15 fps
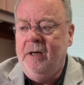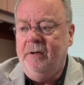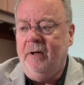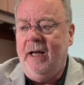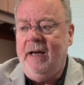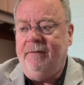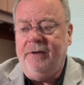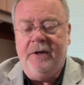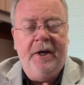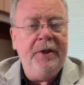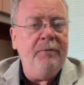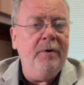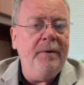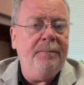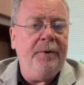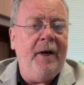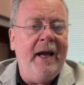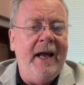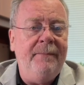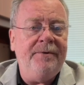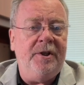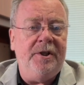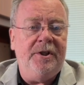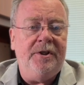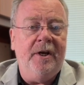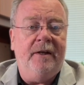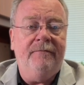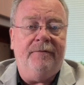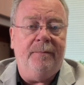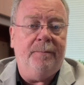They'll have another one perhaps that's
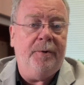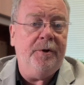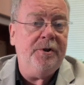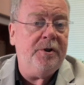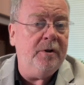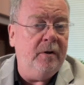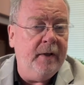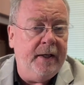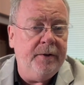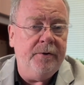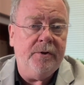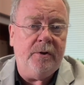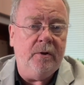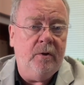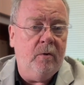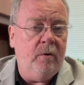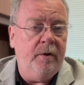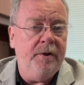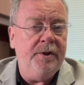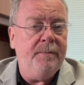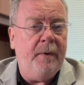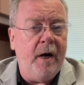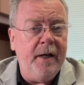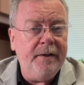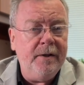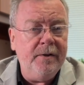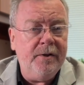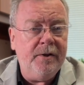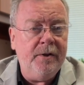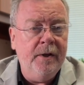done for personal letters and
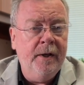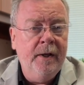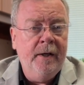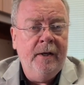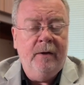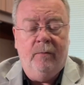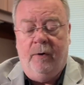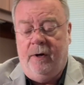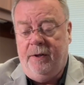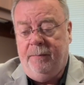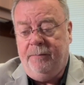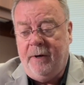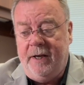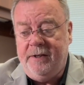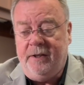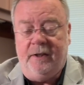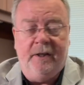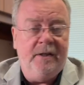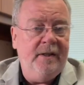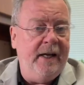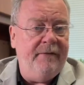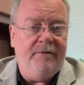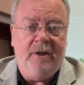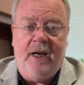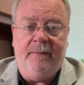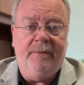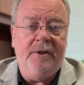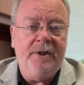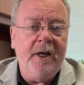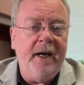correspondence, where the president does have
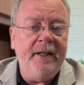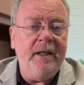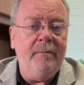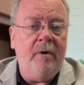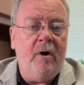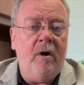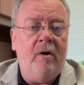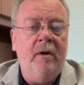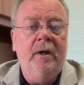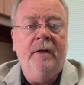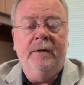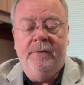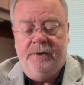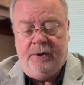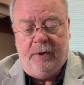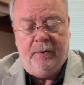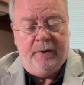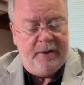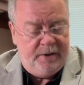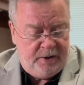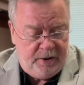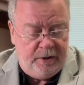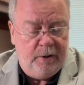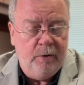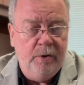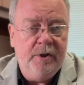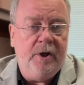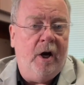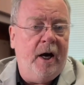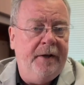time to sign them all, so it's
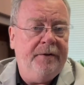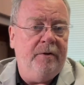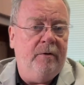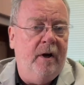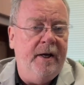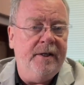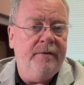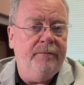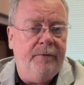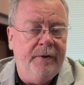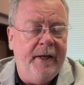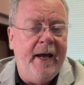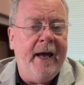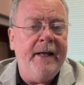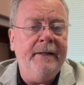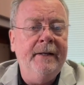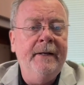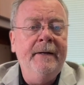used, authorized for that.